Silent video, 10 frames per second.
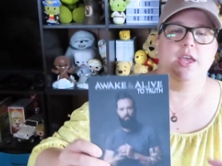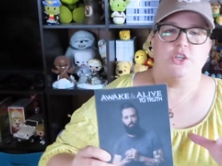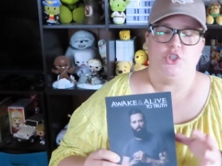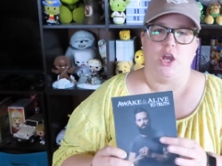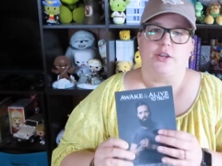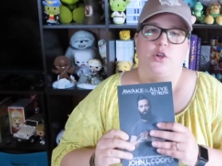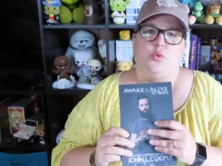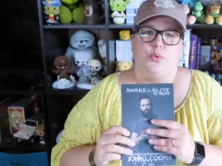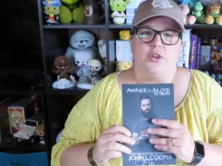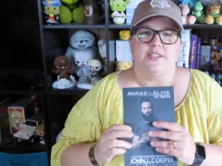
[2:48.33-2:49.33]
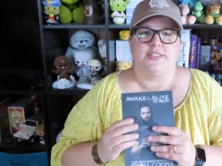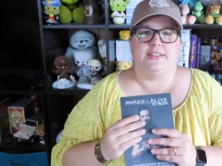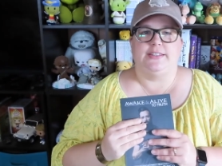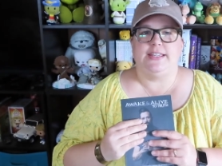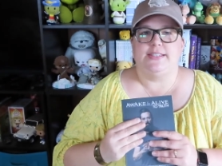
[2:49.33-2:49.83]
John Cooper is the
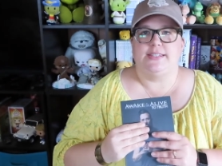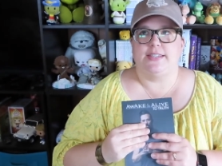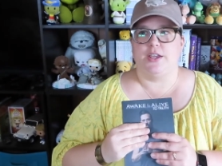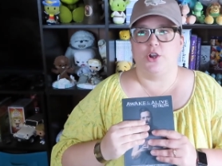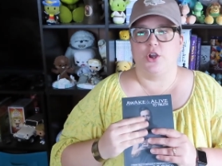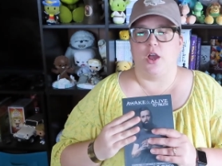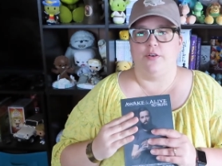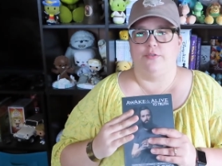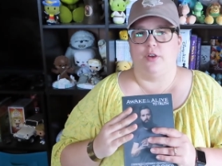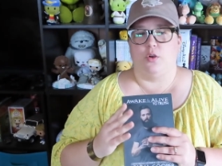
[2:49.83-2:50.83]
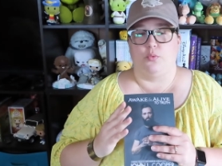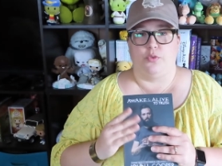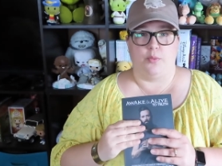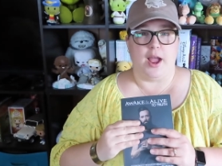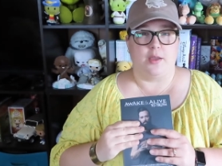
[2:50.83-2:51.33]
lead singer of
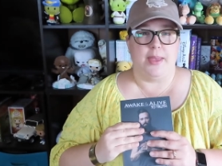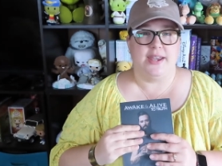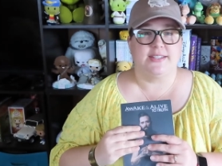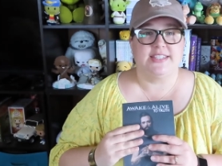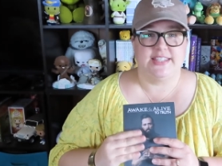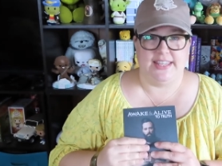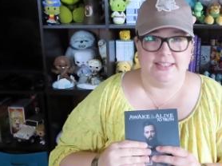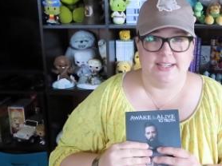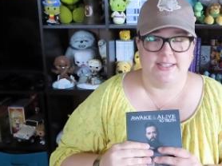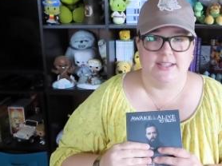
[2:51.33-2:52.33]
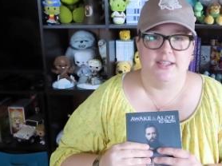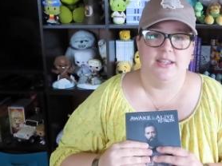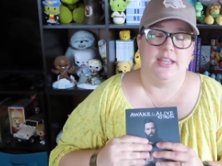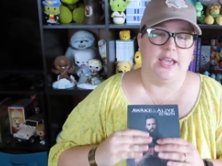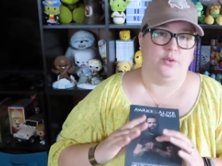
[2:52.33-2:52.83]
the rock band Skillet.
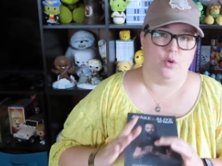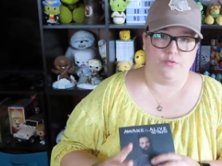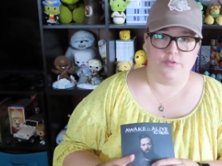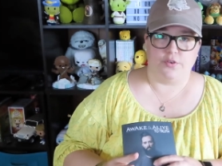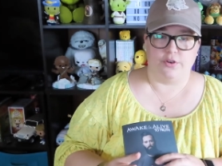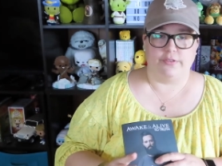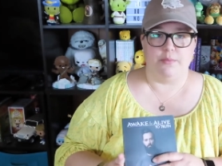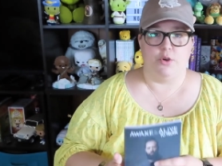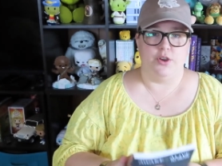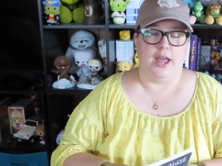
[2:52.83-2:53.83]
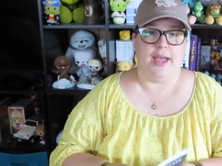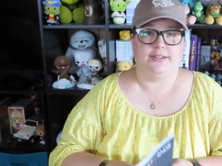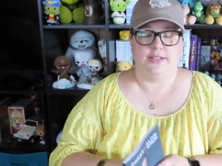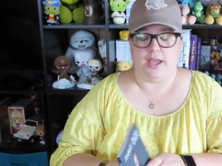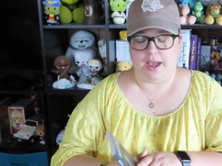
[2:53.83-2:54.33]
I don't know if you've heard of them or
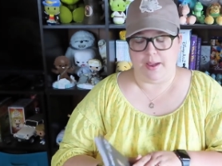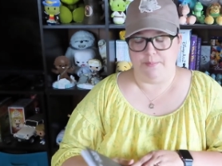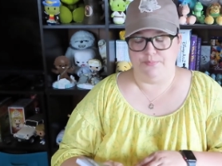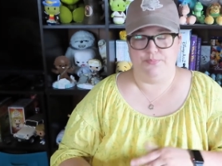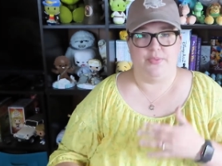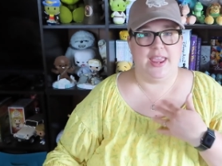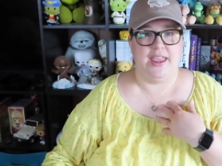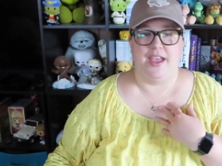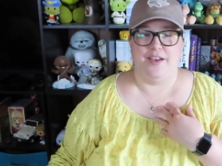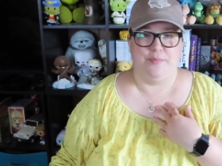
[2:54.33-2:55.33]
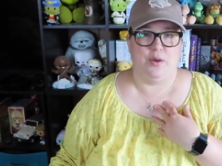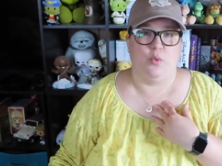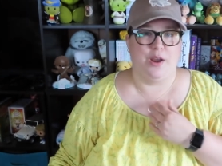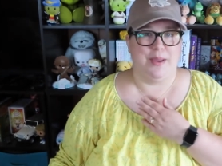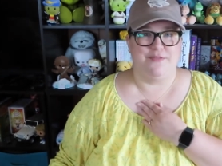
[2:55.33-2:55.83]
not. They have been
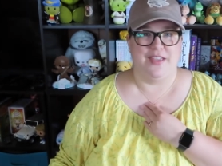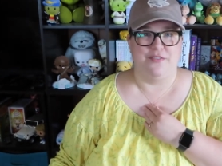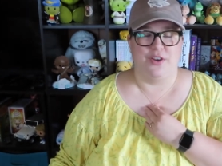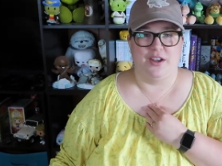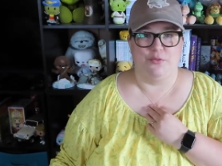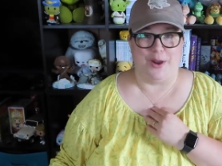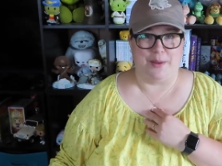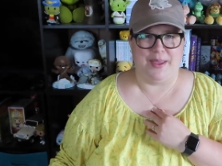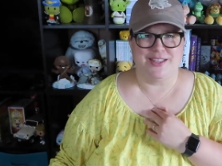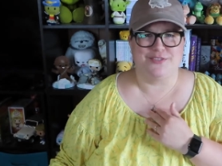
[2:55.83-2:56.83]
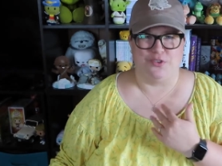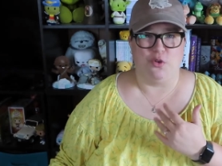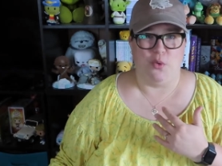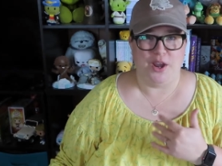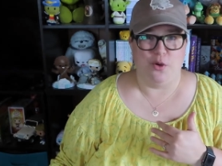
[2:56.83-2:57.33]
one of my favorite rock bands for
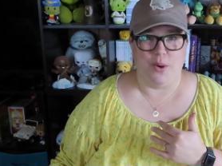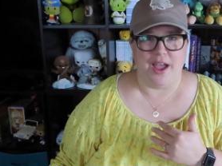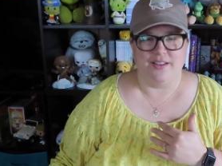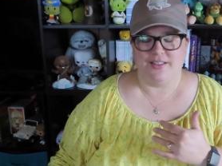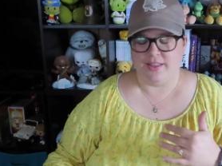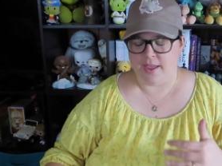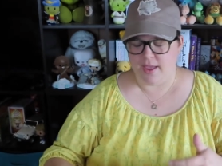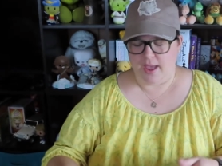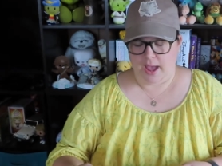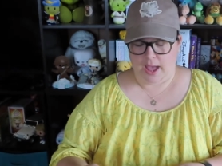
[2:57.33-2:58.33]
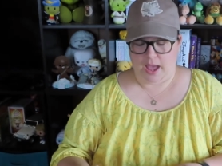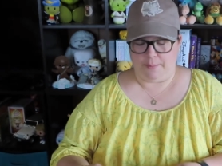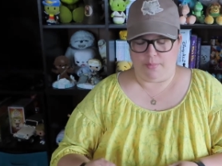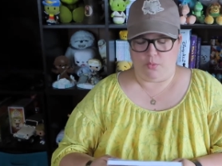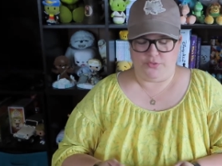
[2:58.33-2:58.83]
quite a while.
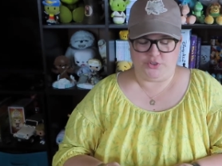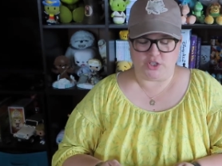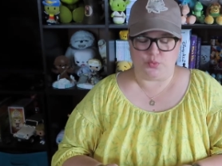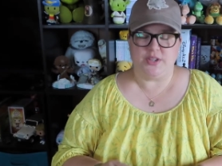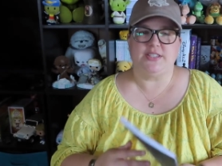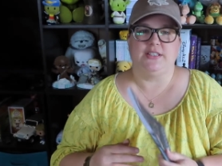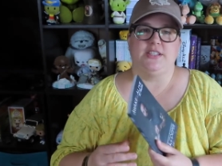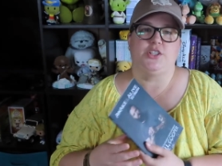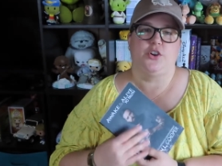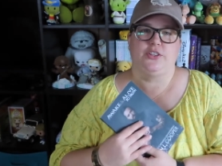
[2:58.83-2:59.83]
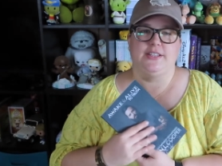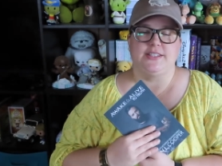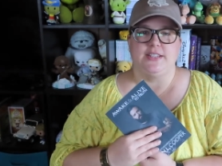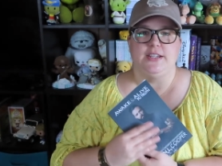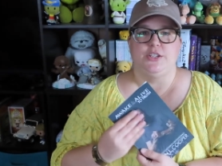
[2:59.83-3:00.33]
But we just recently started
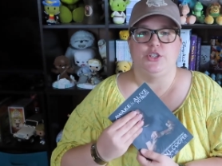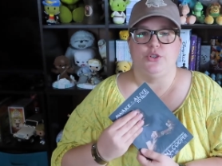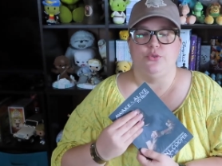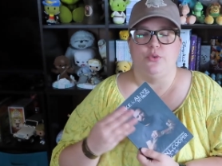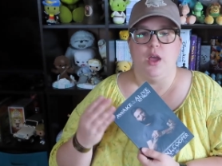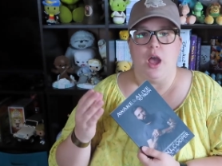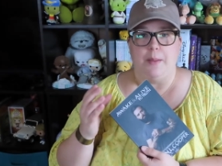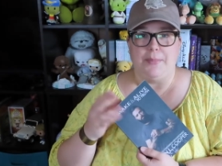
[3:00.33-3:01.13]
listening to a